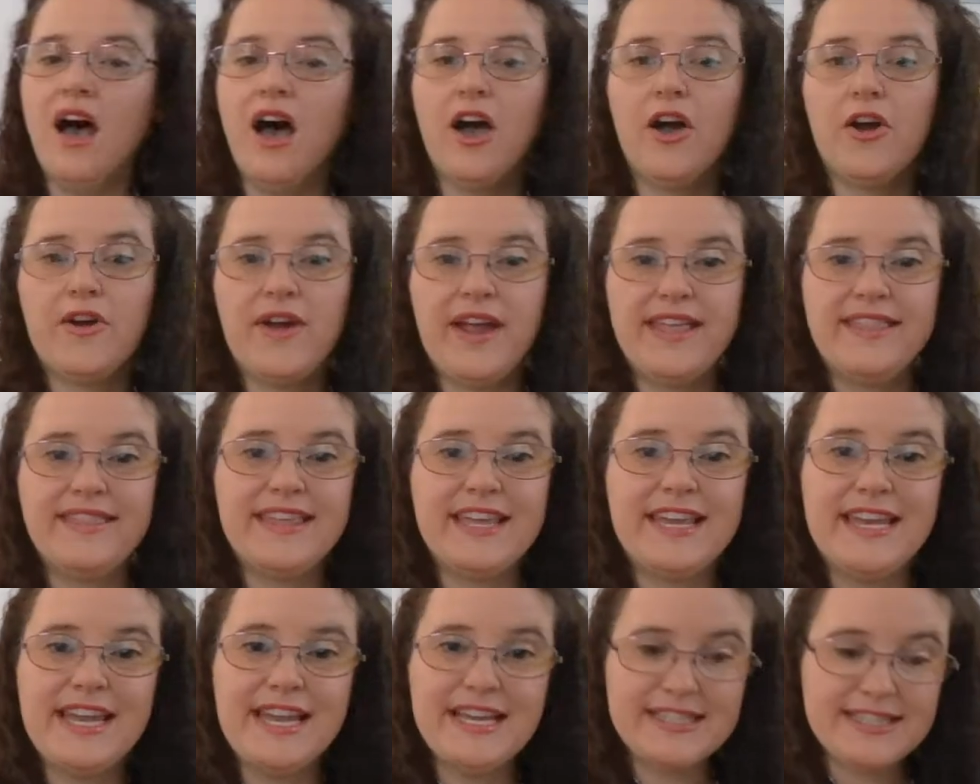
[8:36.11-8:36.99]
All right,
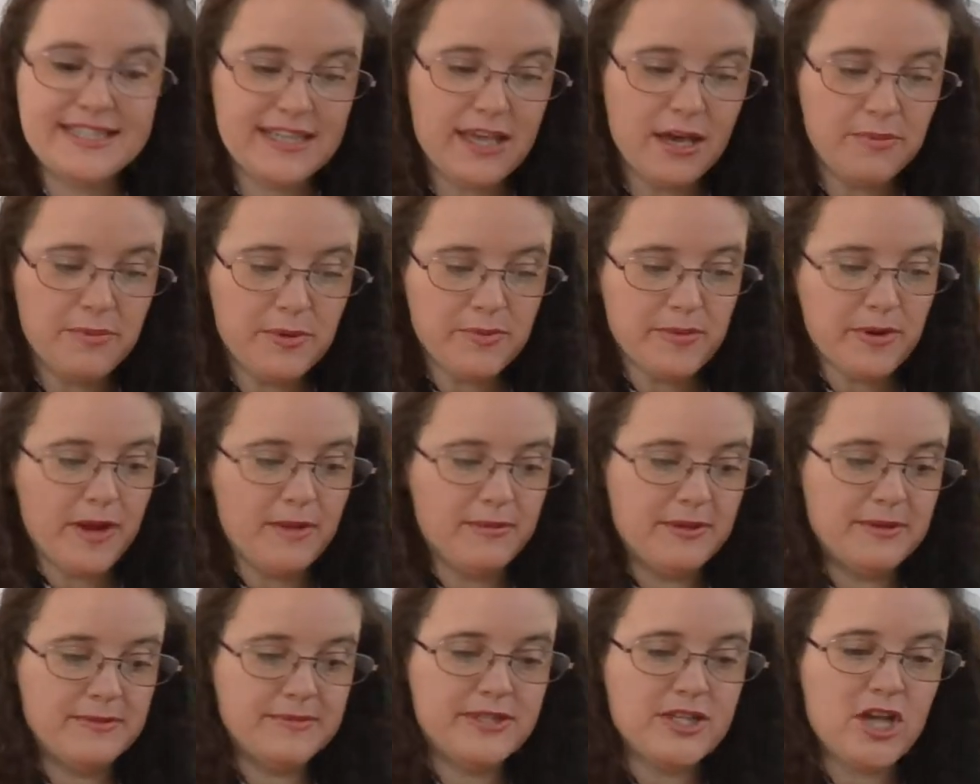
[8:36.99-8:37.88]
the next couple
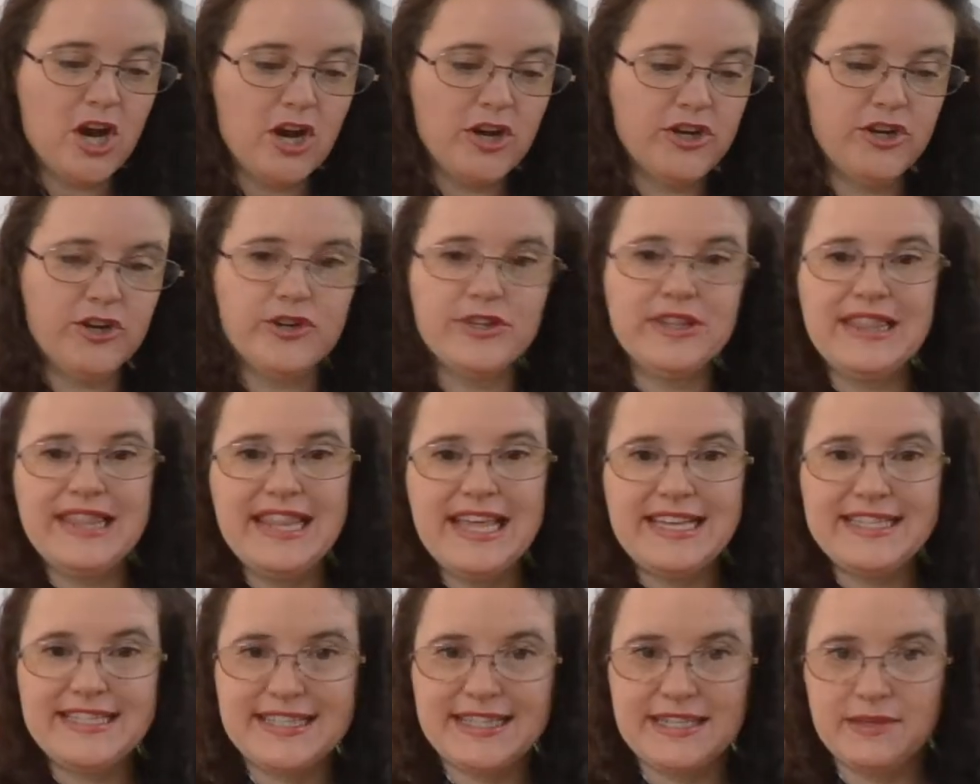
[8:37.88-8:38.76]
problems are your
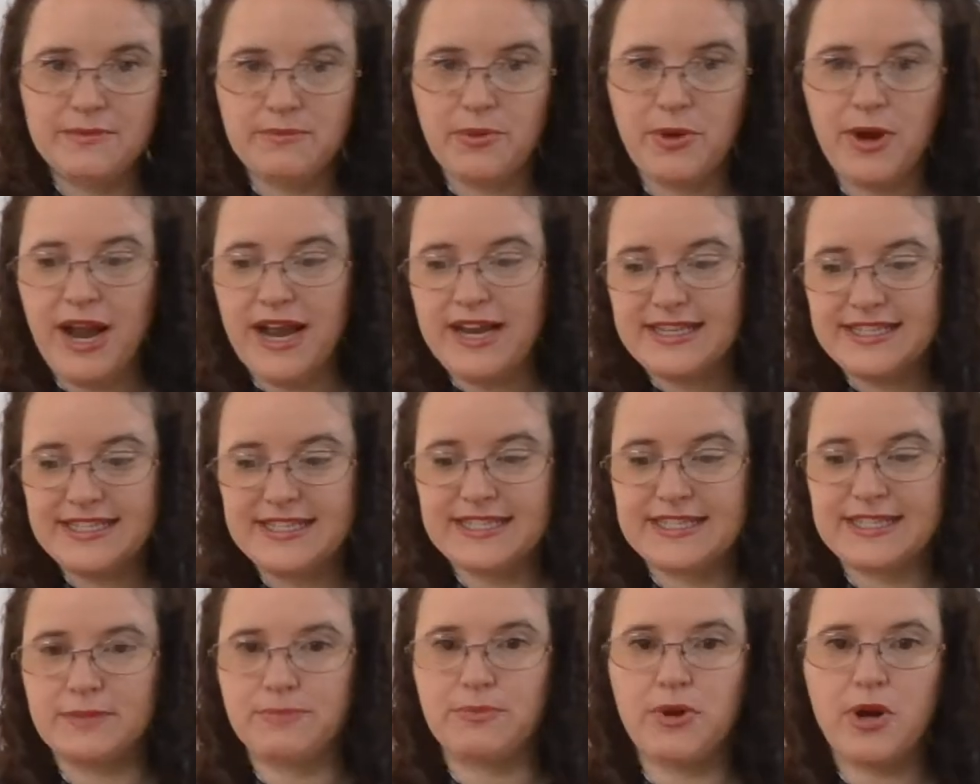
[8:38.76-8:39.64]
lesson
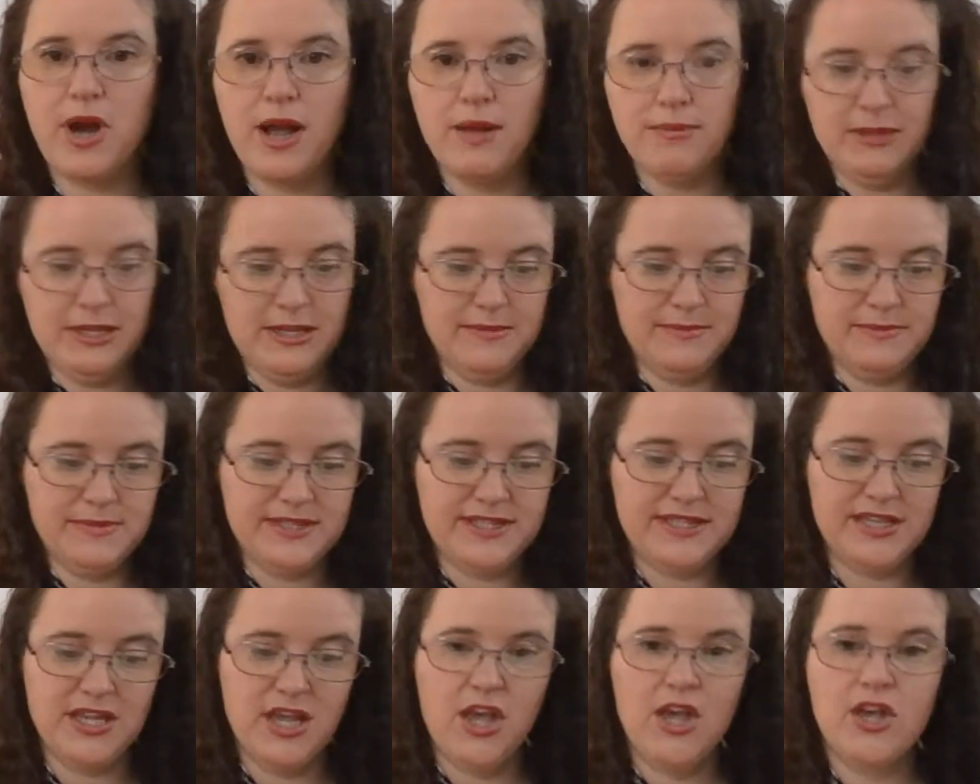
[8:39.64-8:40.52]
practice
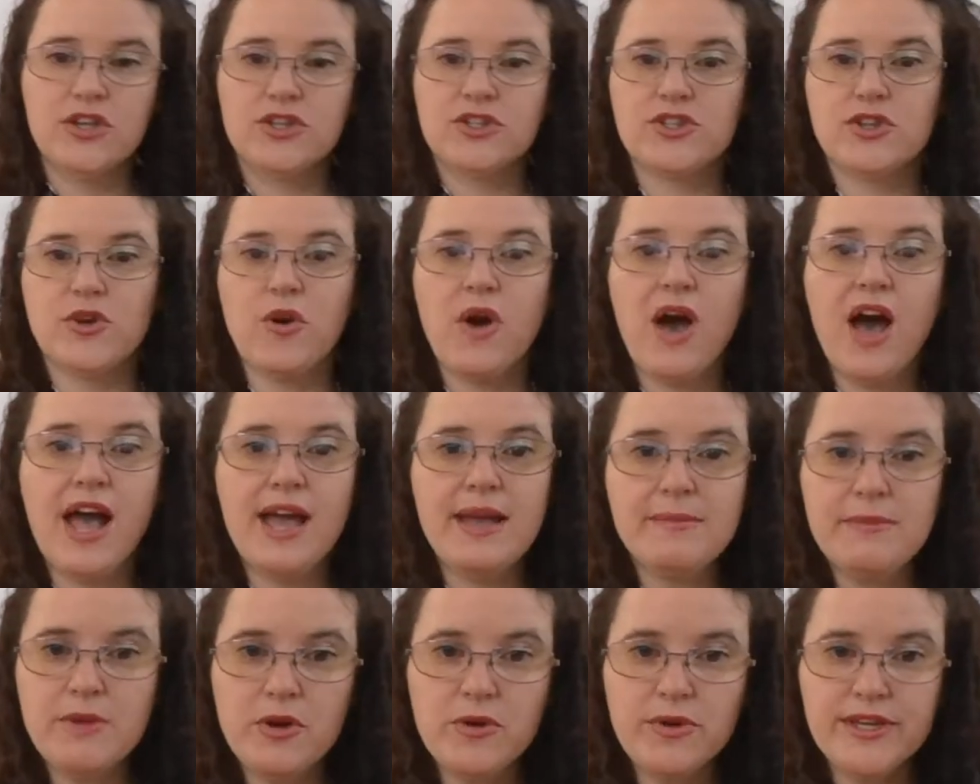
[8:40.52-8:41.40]
problems. So
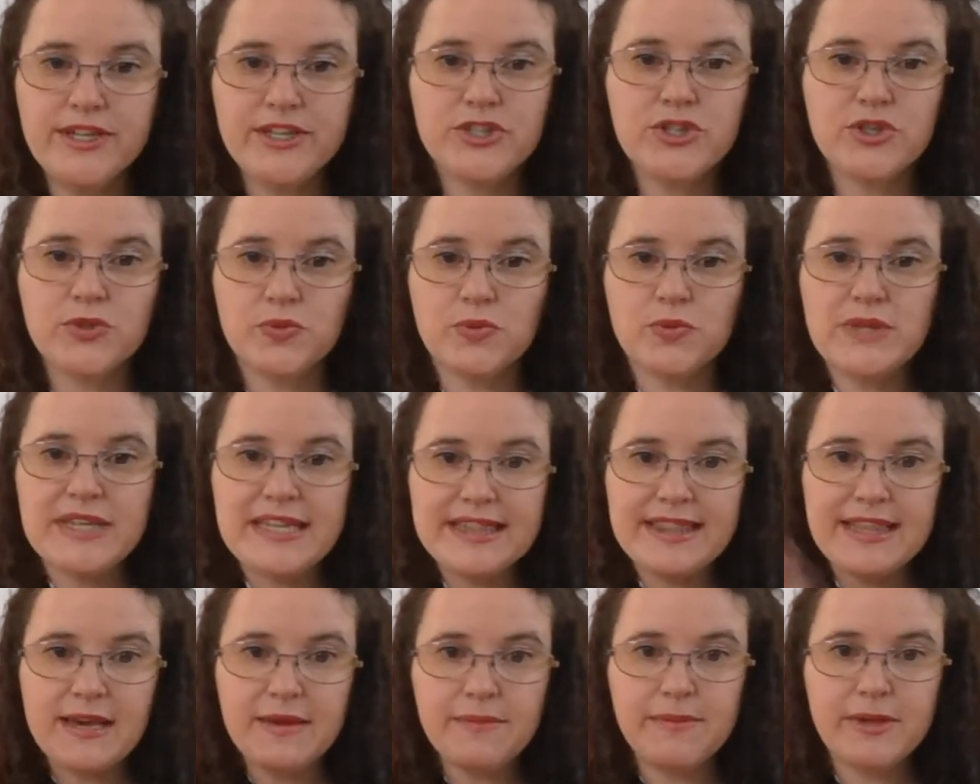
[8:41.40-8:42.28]
I'm going to
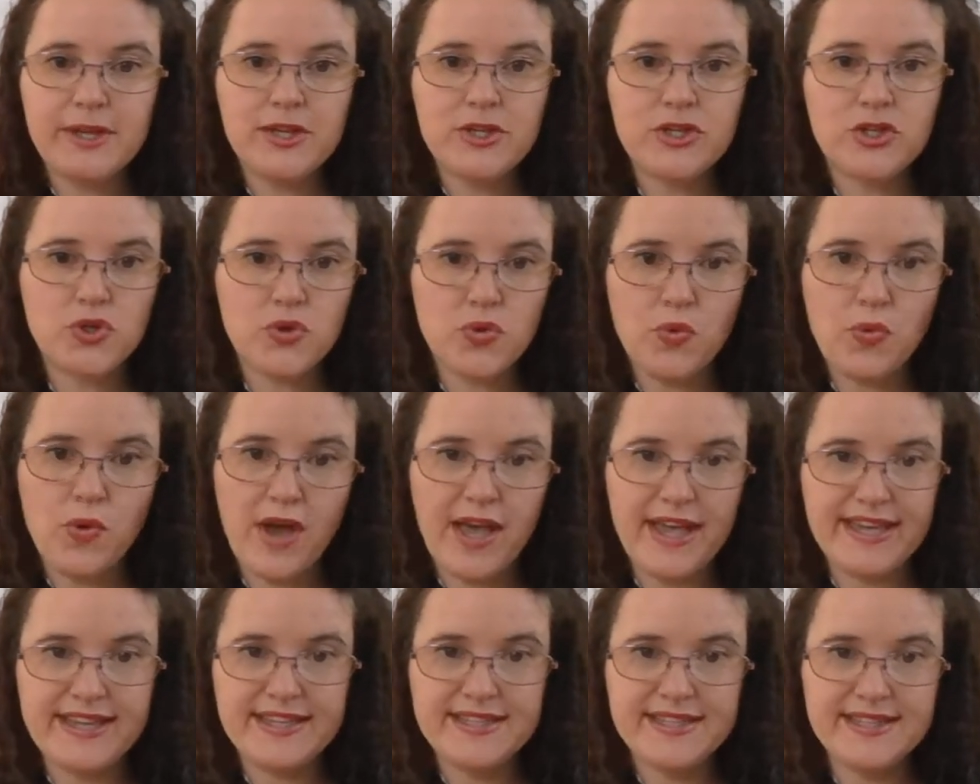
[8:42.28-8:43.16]
read them
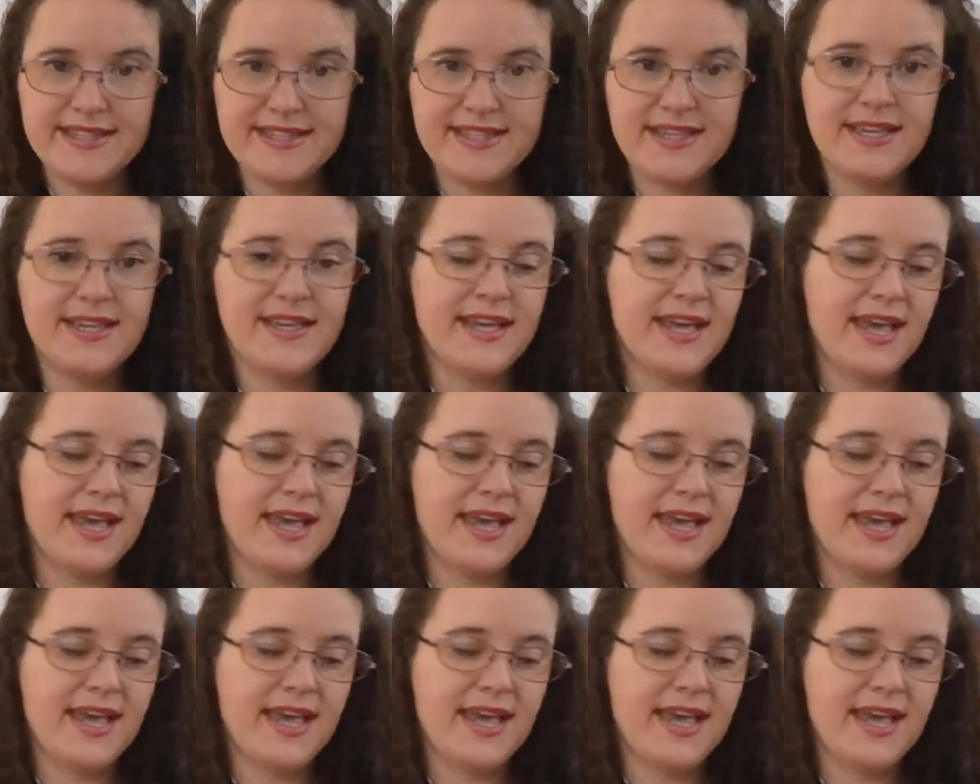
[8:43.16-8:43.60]
twice.